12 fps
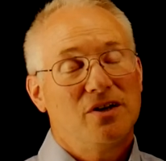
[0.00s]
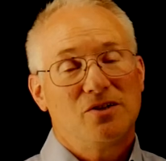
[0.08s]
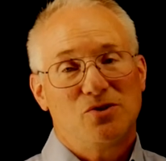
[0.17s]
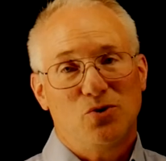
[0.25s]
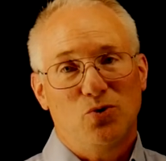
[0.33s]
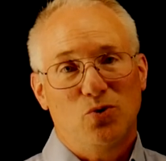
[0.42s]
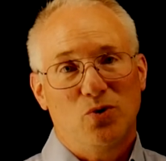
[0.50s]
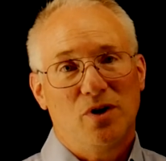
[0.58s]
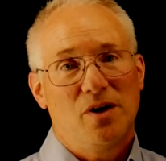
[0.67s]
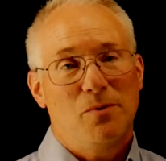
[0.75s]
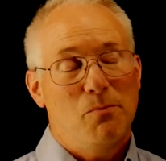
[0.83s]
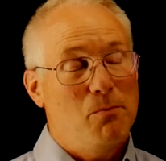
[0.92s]
to
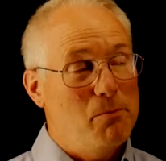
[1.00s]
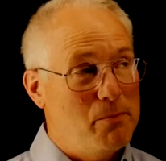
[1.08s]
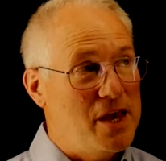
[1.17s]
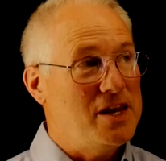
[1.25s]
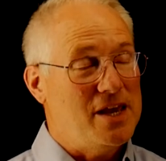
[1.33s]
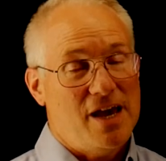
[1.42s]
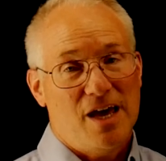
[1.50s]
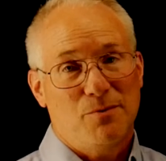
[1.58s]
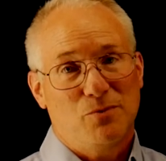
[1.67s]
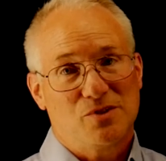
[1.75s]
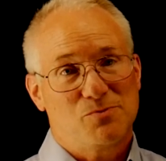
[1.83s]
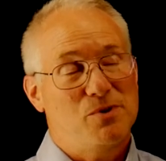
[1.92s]
many
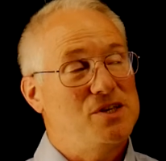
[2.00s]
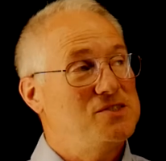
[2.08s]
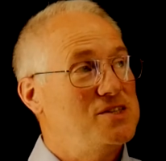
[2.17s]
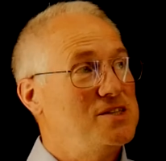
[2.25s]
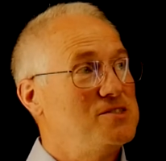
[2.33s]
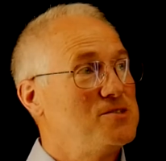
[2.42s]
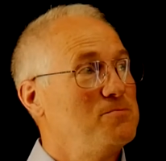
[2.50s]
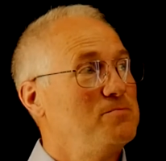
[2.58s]
animal species.